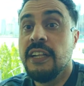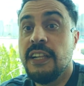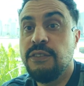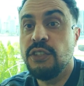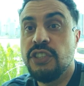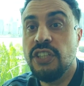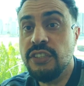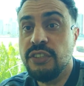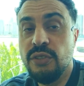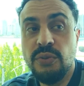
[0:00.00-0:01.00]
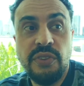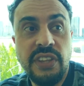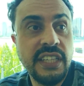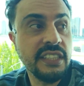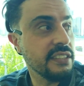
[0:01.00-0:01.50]
if you just do
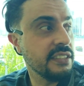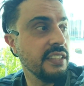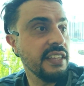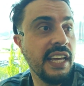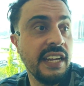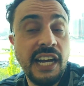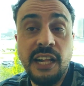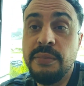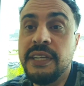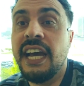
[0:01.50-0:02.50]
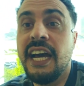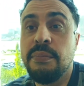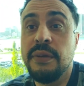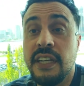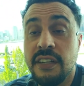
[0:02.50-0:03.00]
this, then I'll be happy.